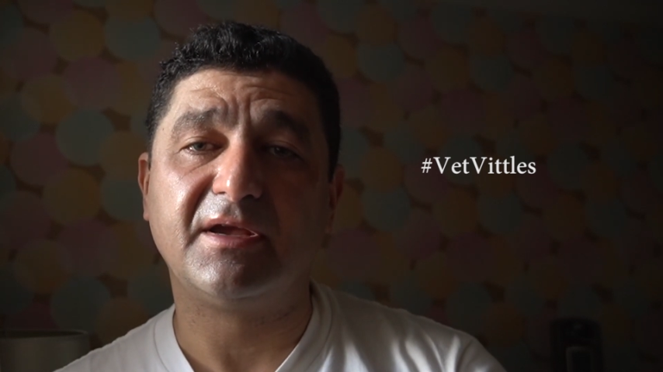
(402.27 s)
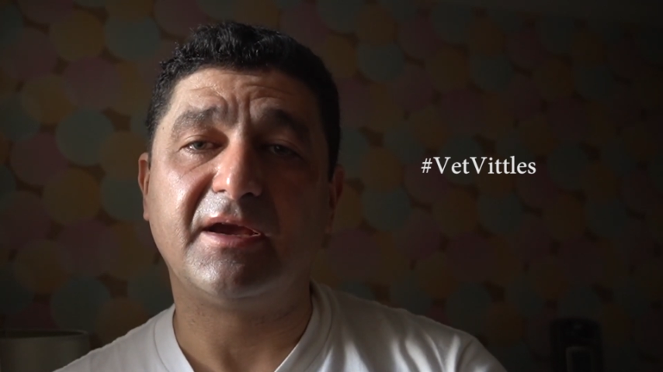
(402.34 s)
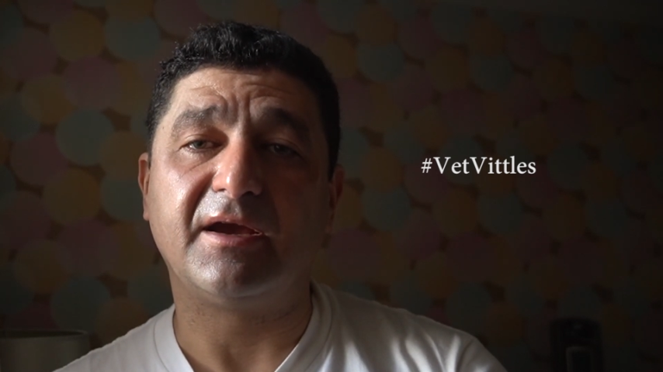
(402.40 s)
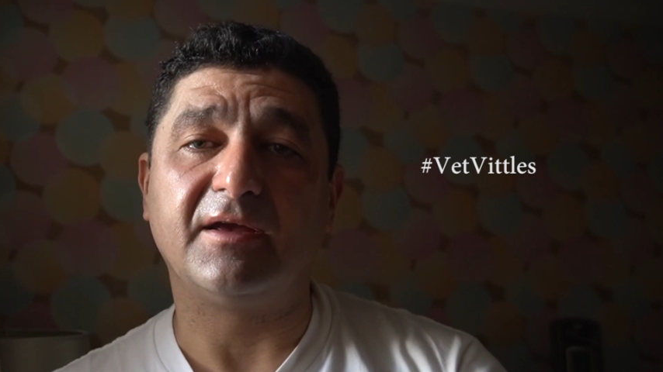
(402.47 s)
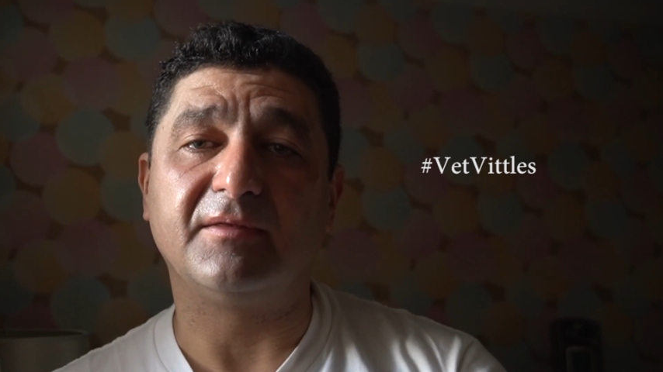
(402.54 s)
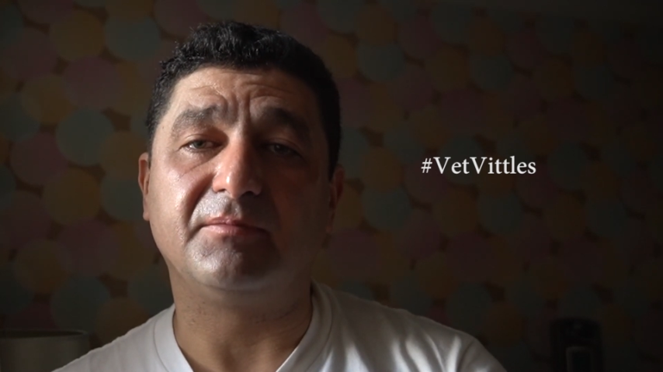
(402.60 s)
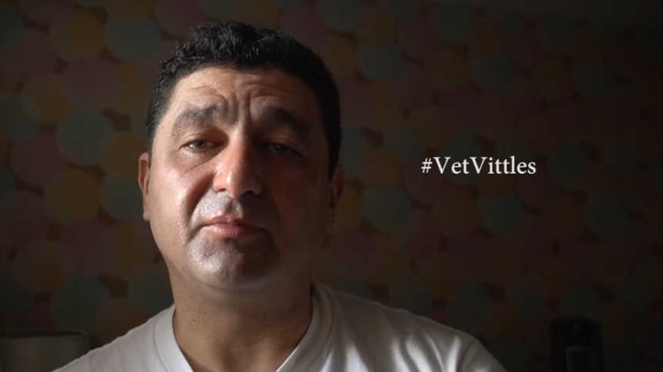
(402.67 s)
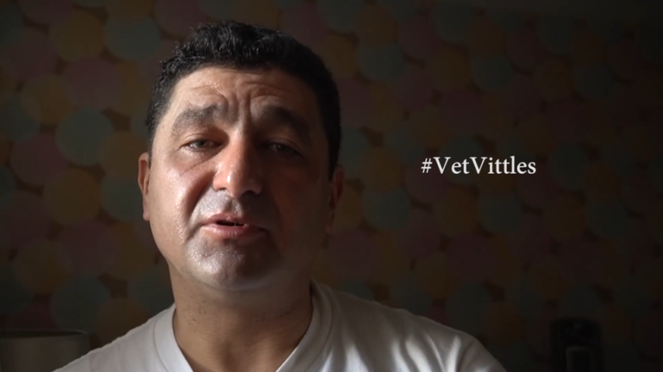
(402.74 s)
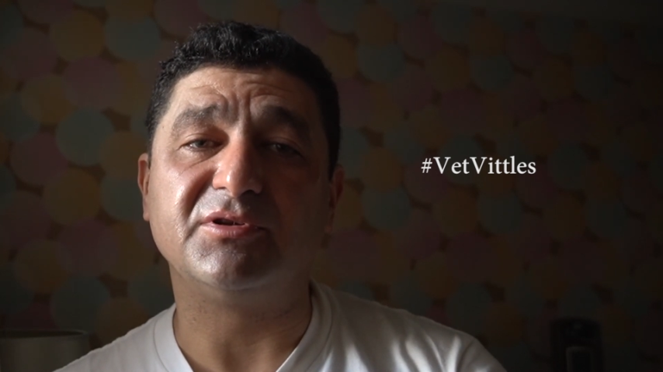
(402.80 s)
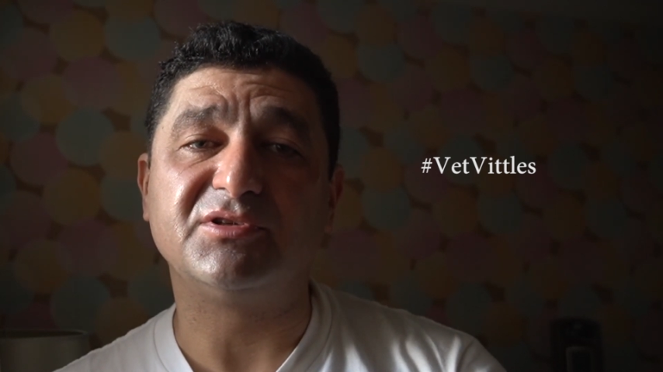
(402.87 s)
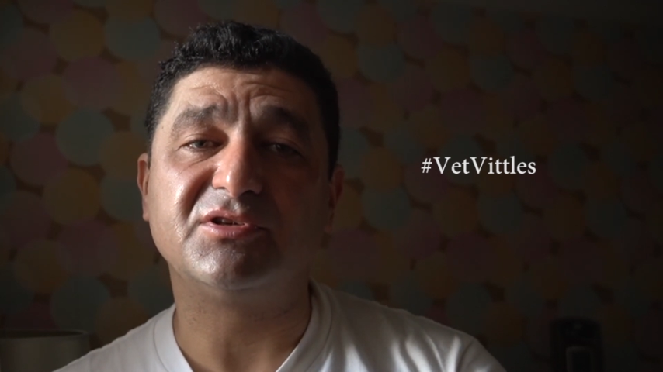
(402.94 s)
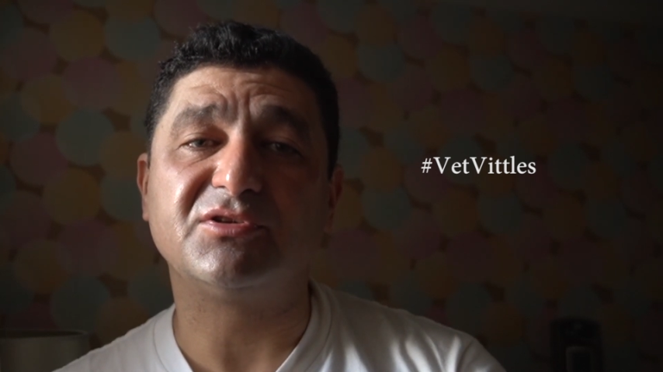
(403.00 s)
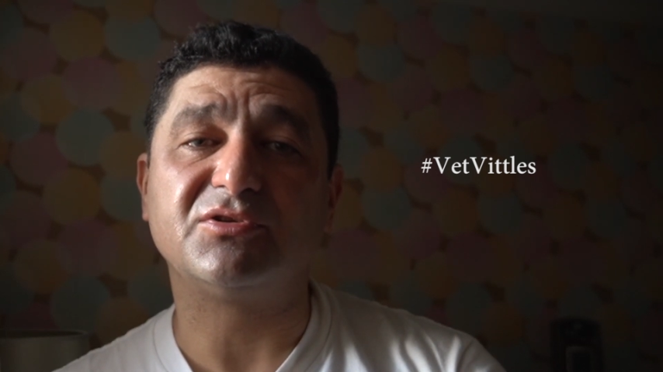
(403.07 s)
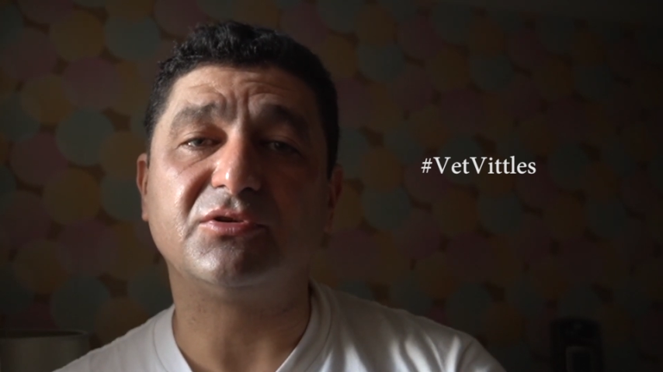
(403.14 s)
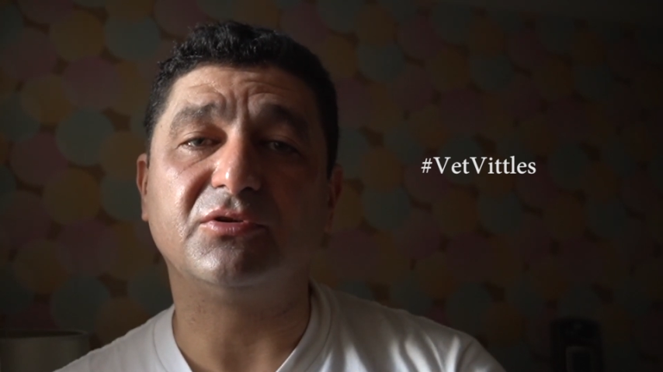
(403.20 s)
had
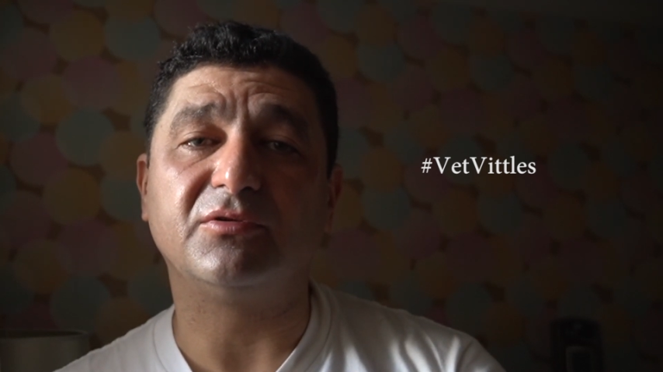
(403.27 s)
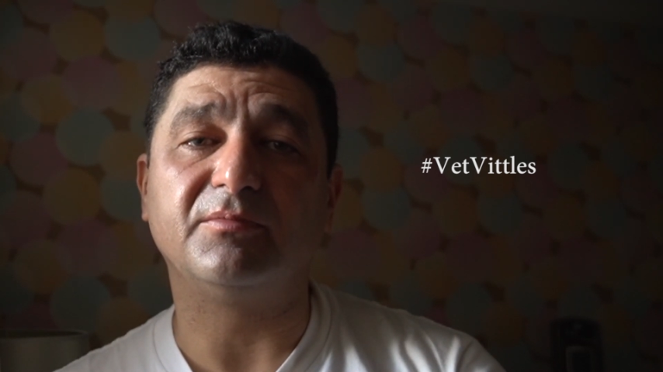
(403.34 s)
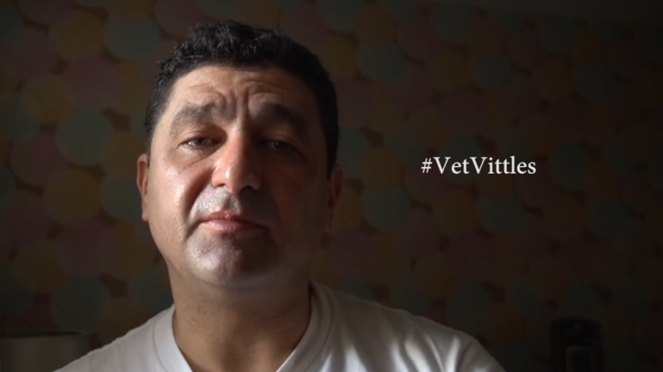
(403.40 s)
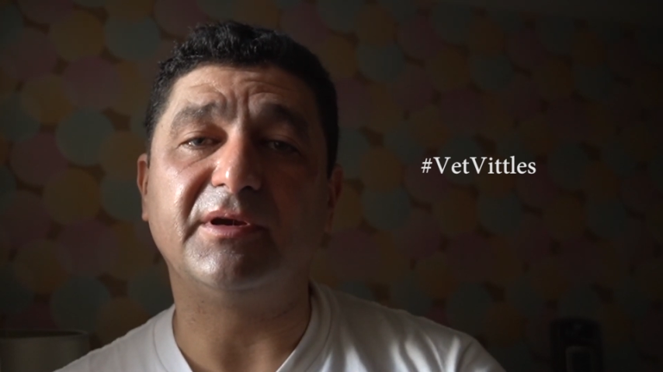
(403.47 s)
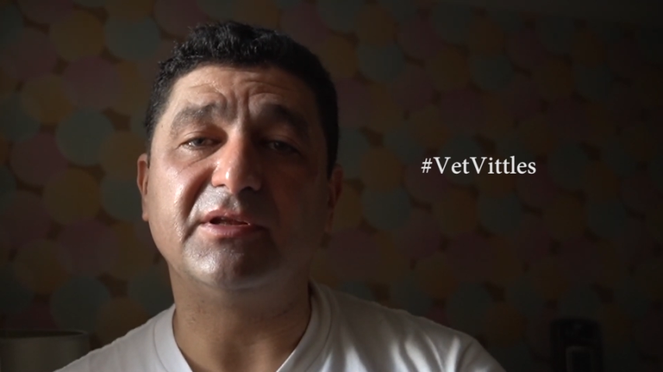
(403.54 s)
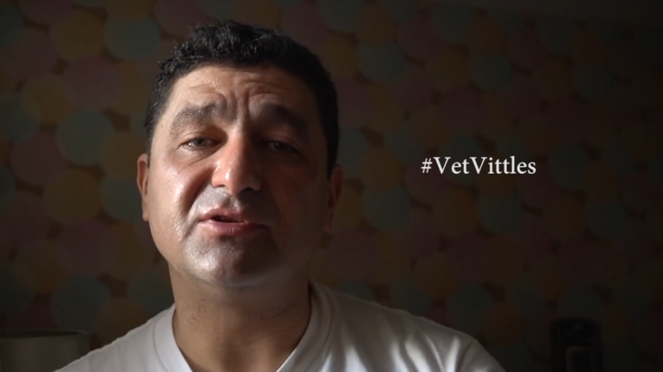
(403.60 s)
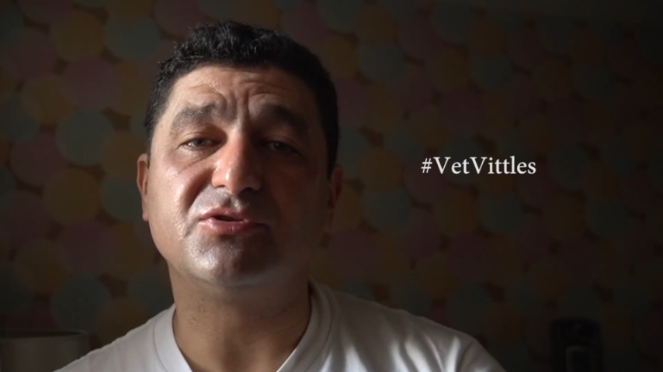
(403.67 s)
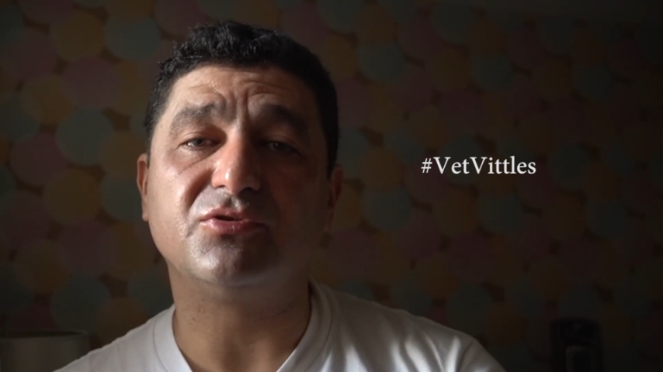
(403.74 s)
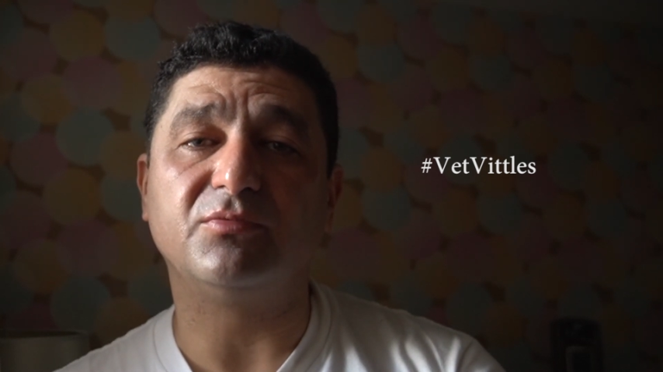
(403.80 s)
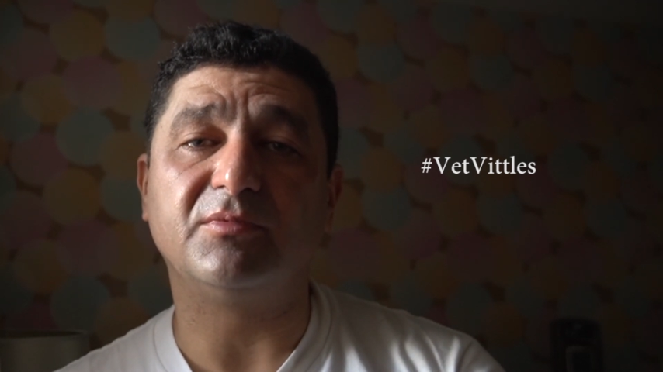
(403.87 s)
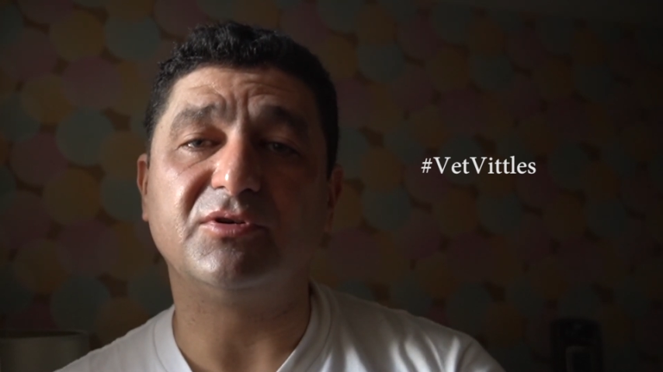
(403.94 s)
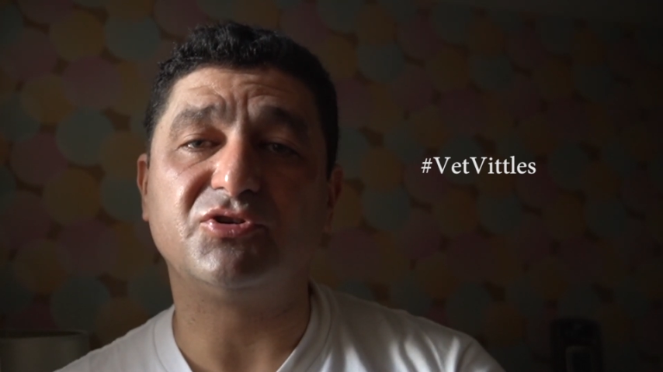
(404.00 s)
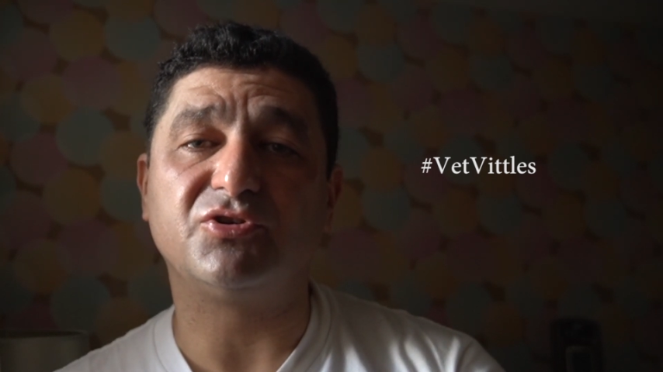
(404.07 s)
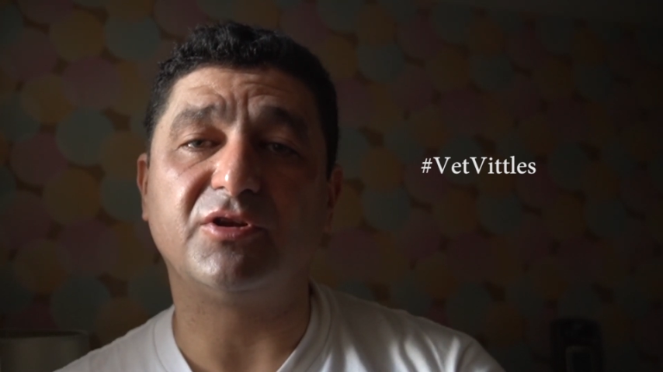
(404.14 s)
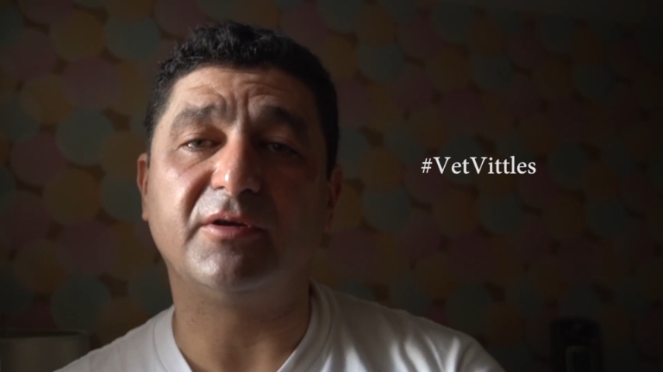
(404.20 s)
Princess not made so
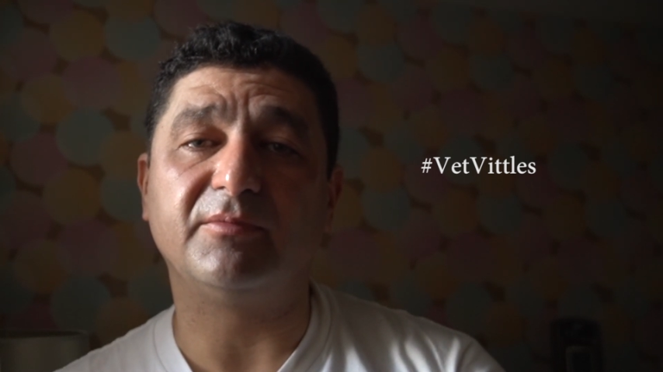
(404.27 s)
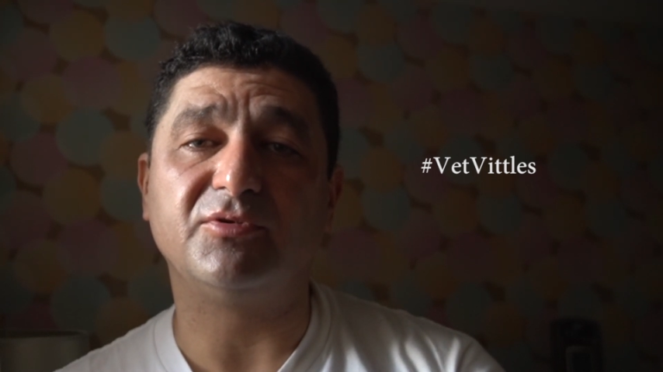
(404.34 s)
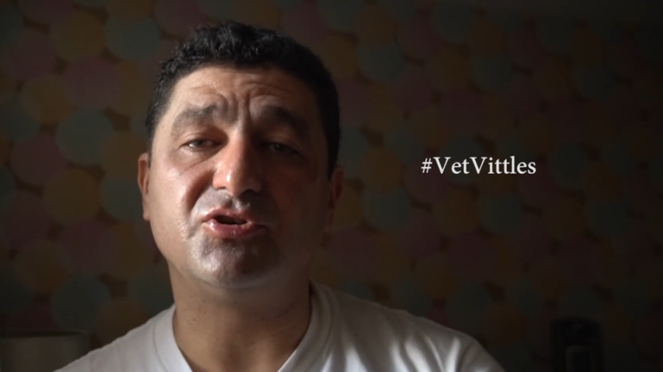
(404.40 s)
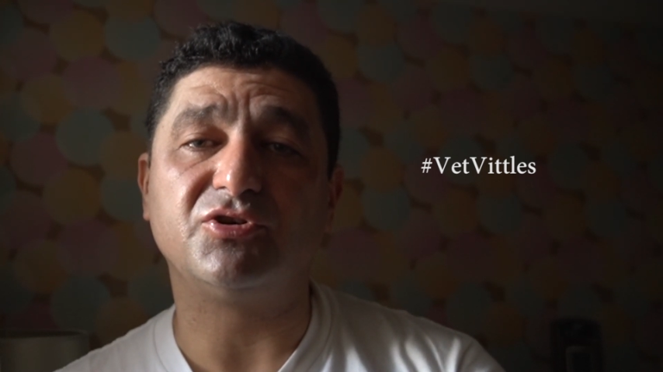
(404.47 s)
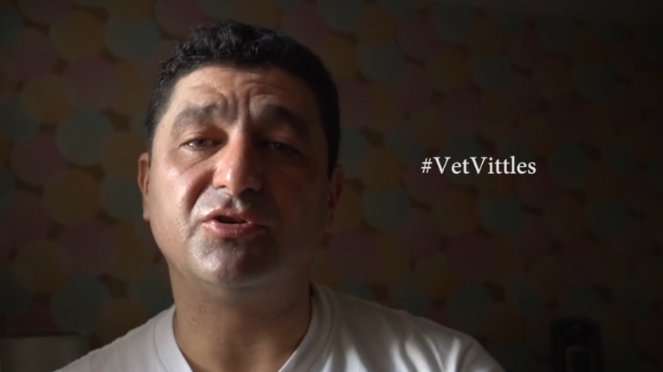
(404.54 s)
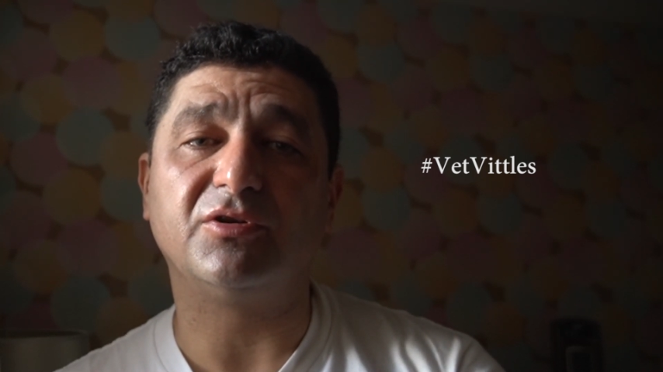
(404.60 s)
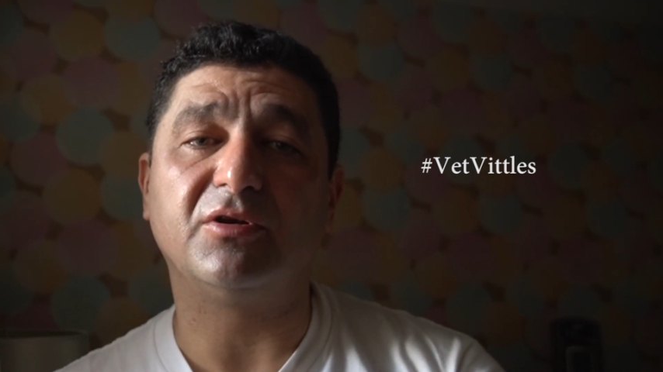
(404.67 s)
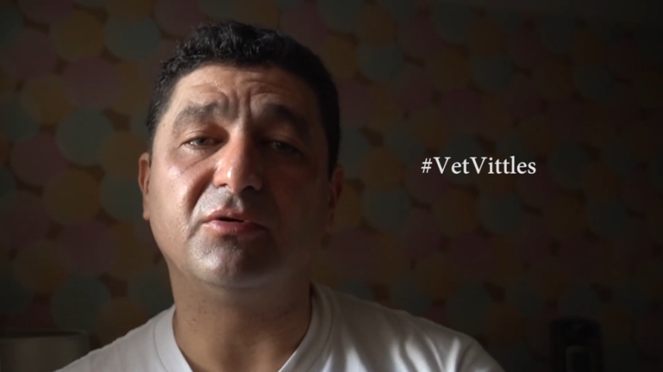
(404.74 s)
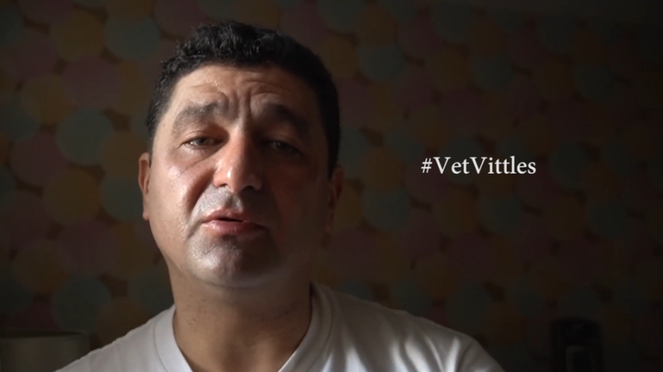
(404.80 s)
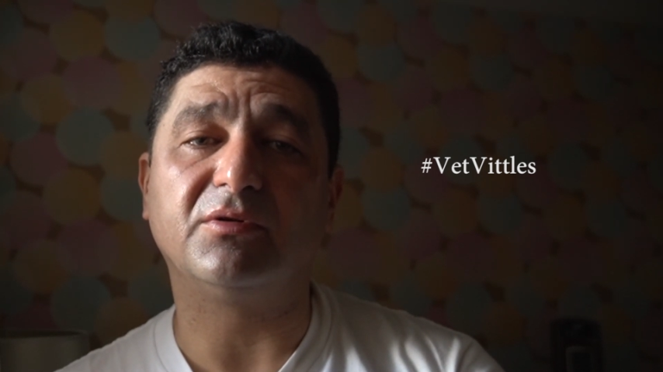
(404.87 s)
much damage in our